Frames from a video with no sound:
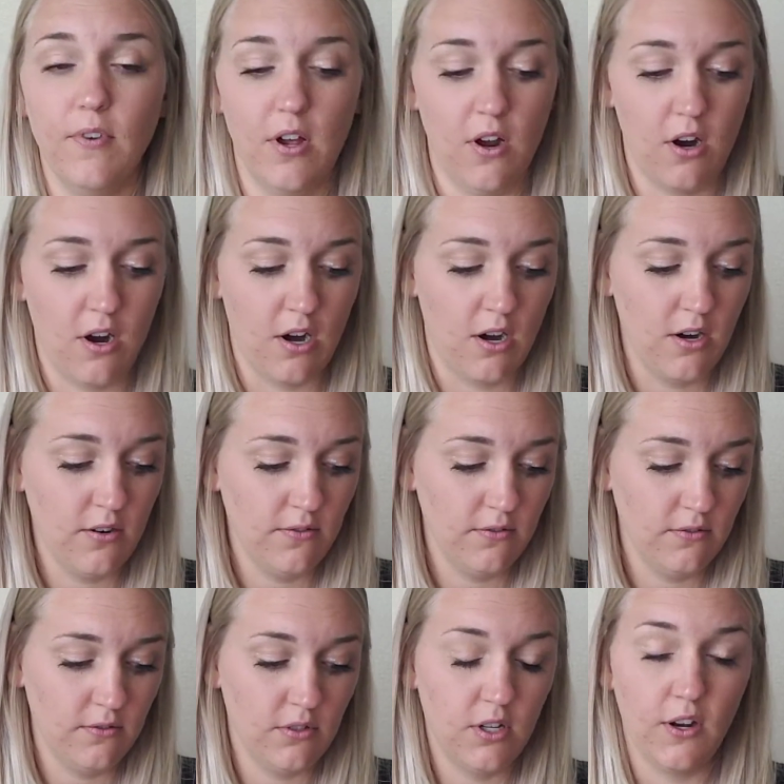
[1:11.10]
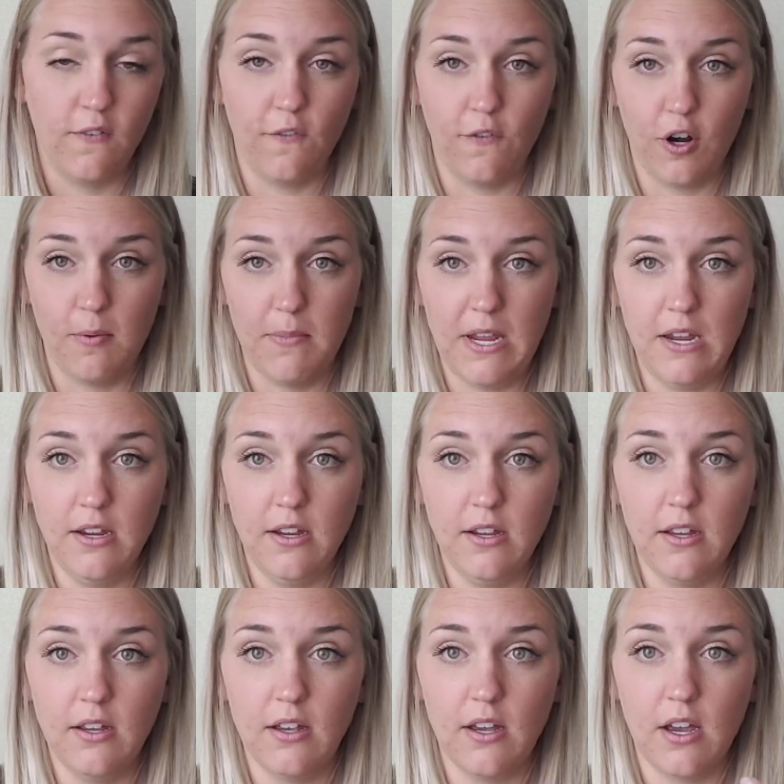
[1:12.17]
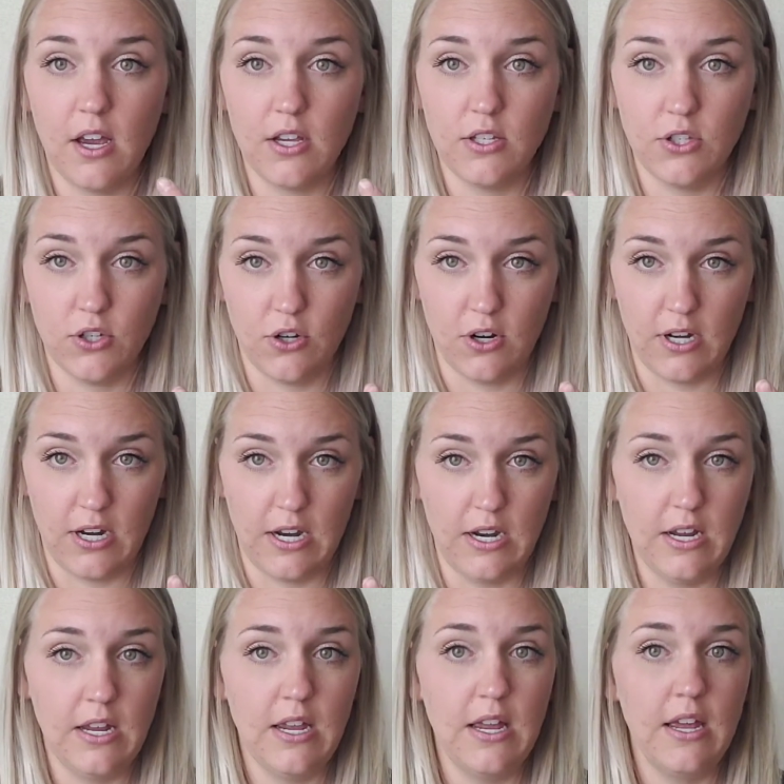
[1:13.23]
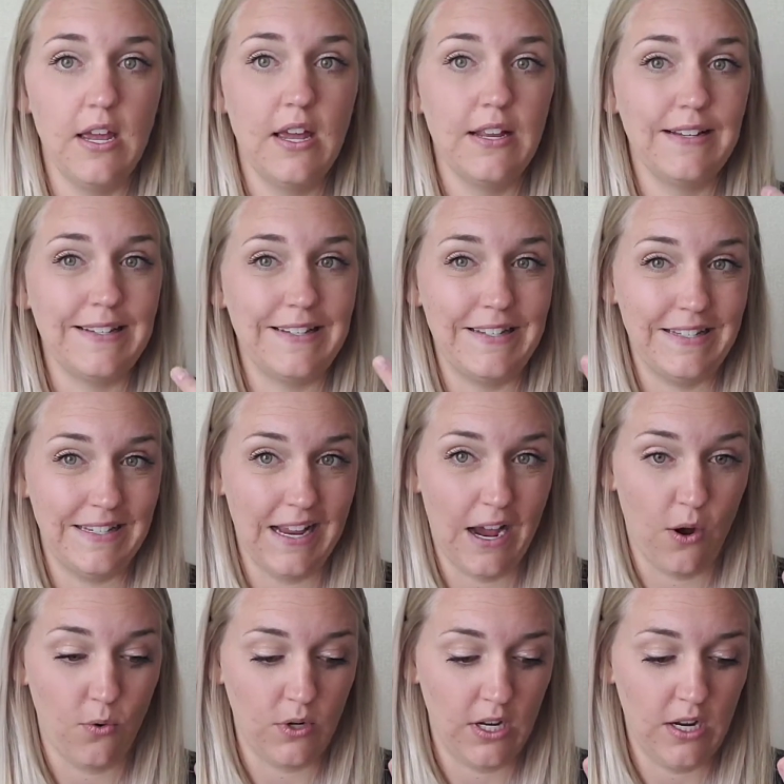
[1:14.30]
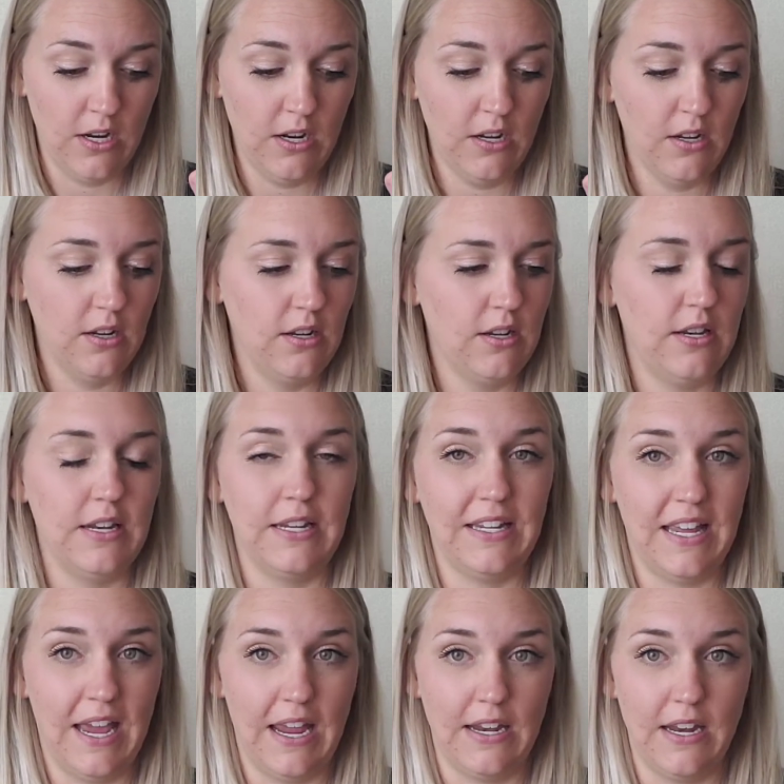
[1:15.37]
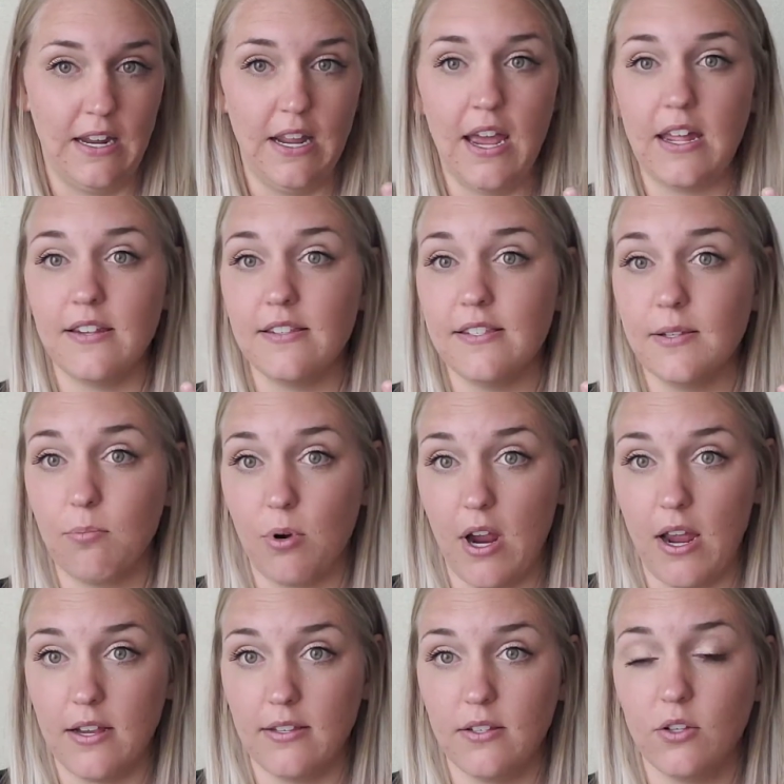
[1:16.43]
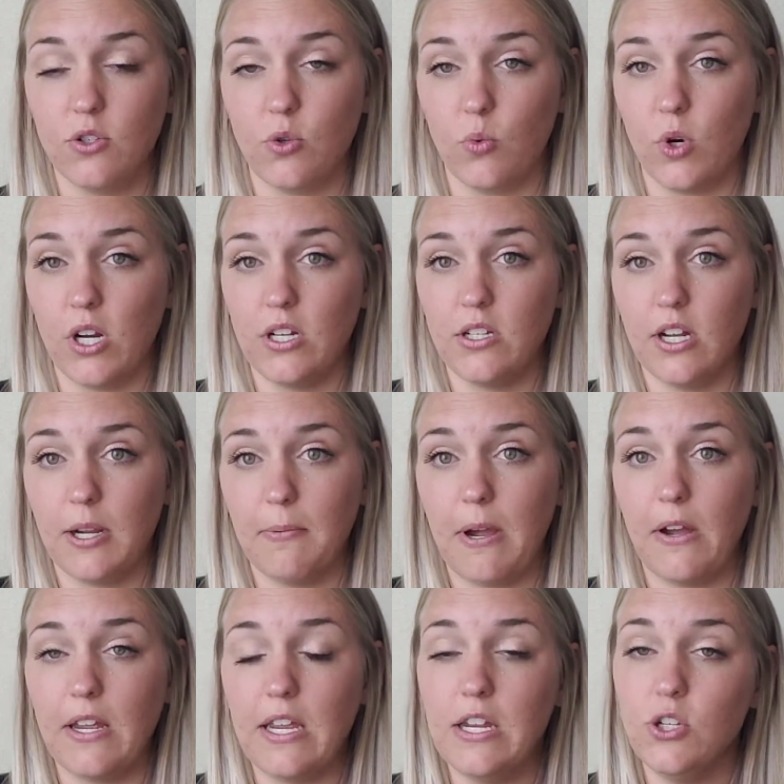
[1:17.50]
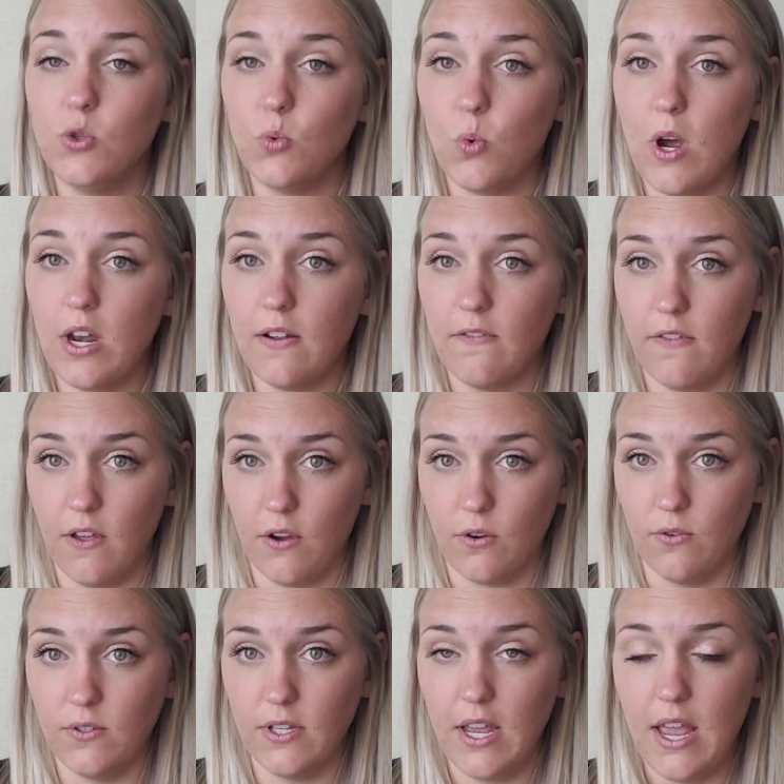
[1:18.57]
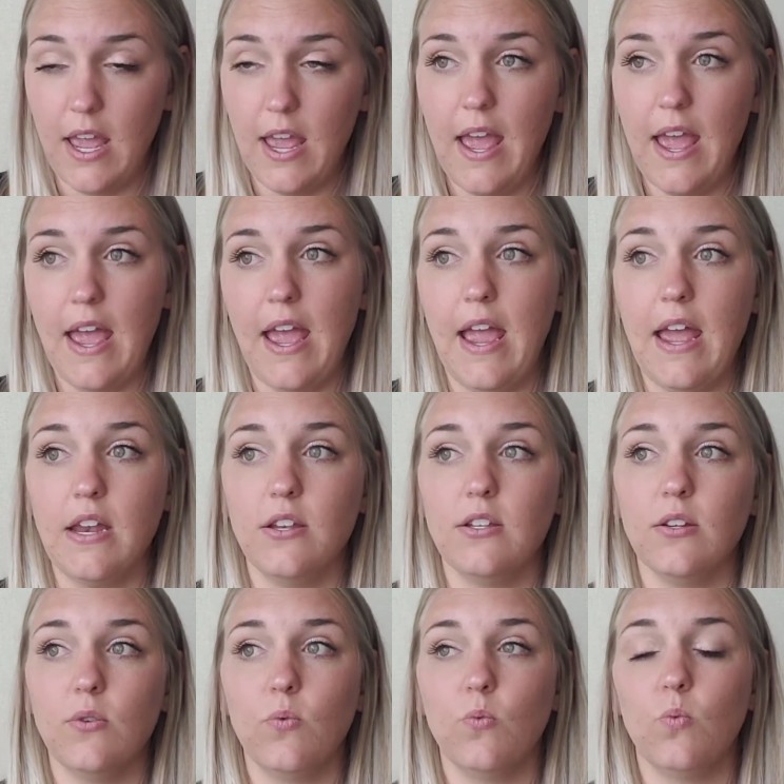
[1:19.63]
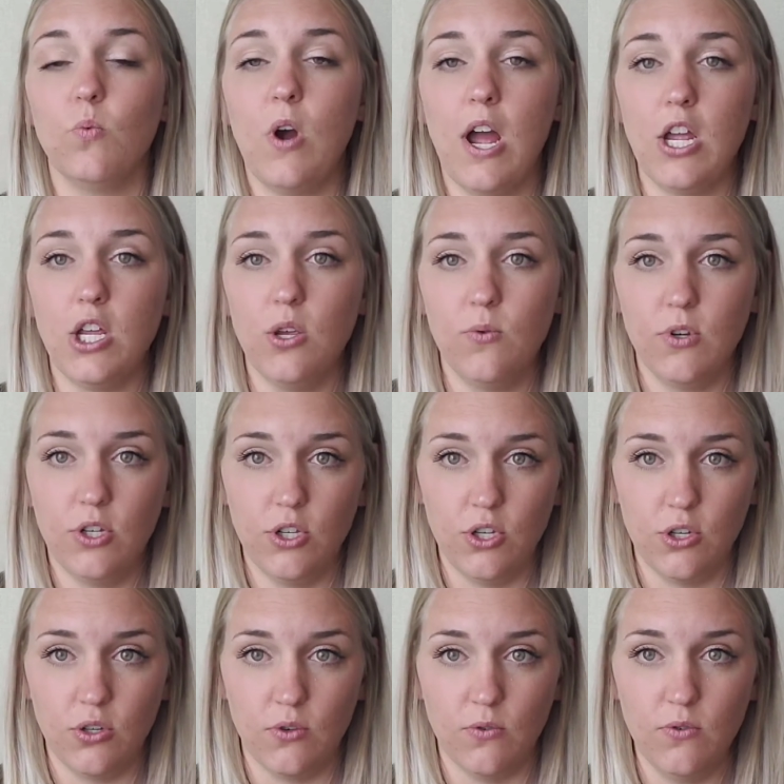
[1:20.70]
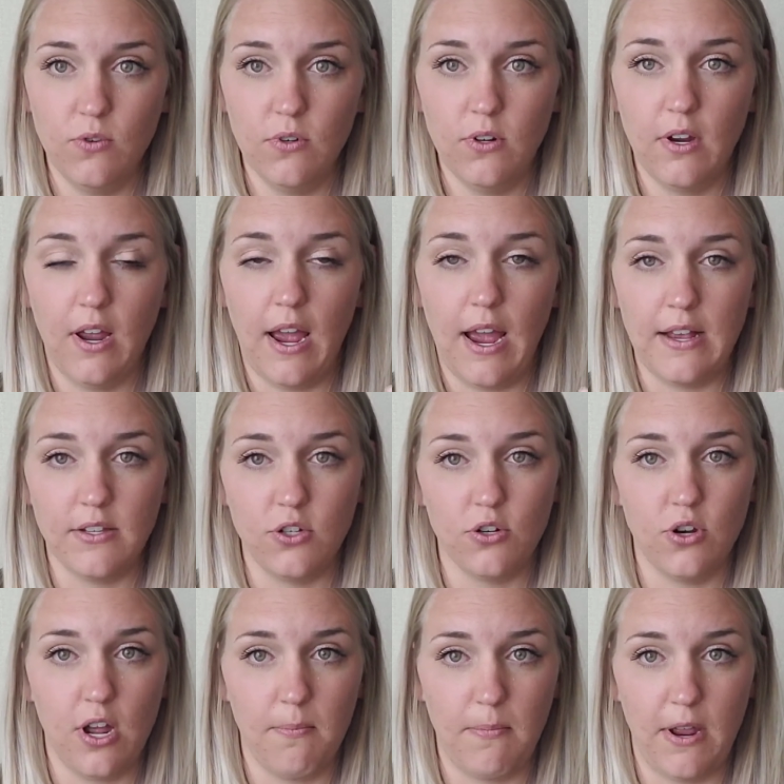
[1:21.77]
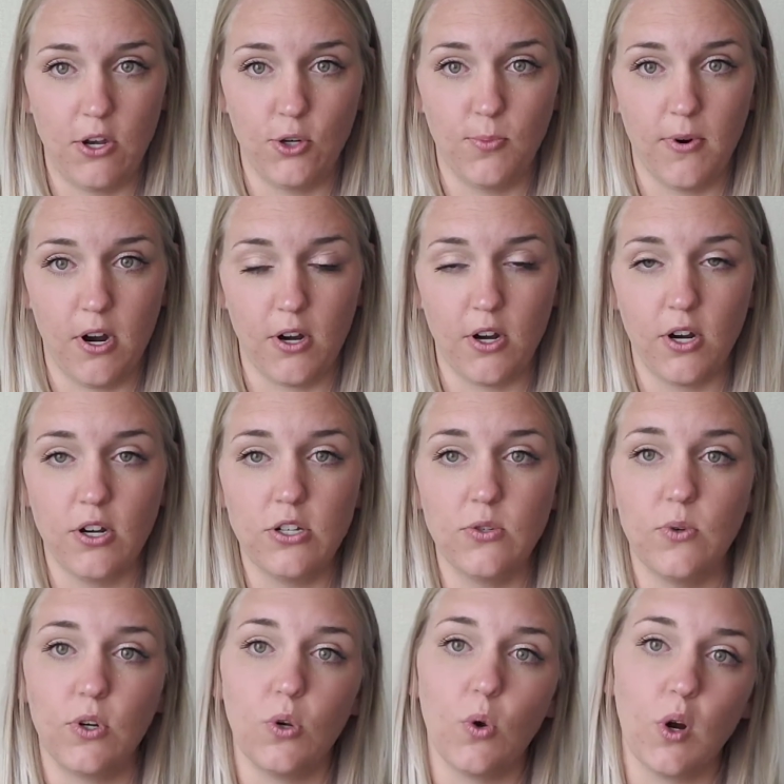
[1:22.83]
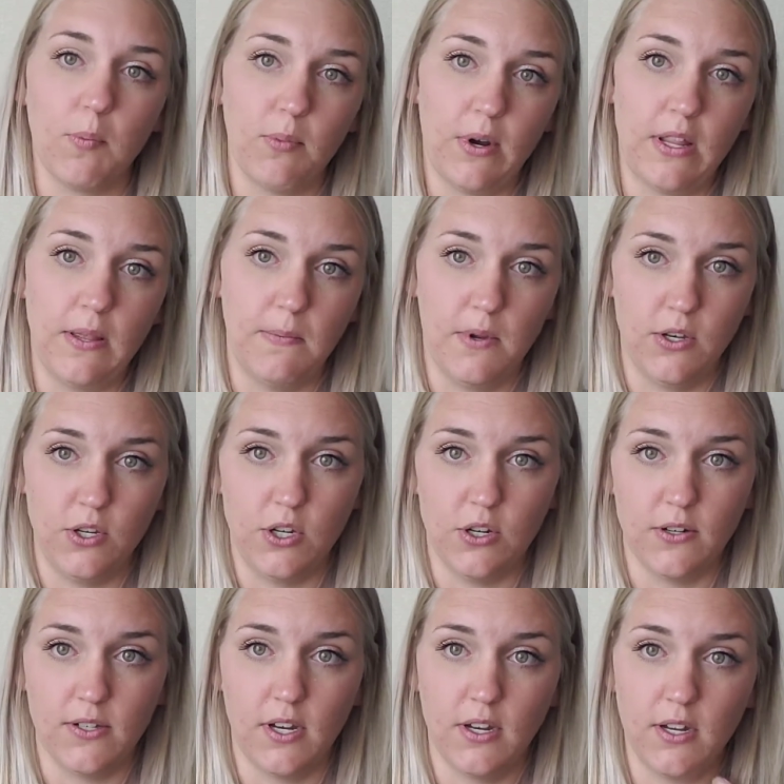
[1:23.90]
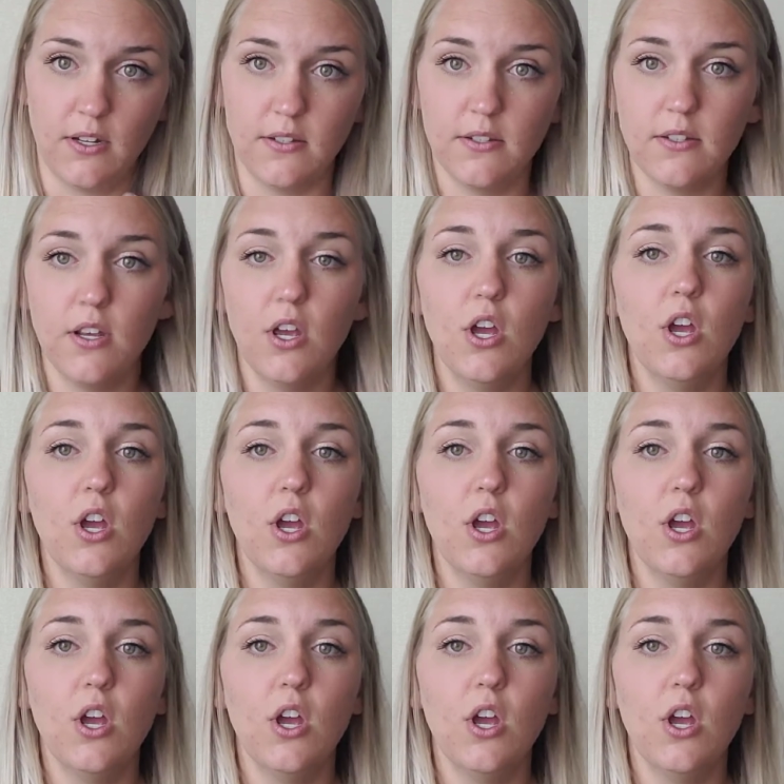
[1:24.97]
are confirming, asserting, doubting, negating, and surprise. So we're going to talk about each one of those and what you would do as your non-manual marker to incorporate them into your sentence.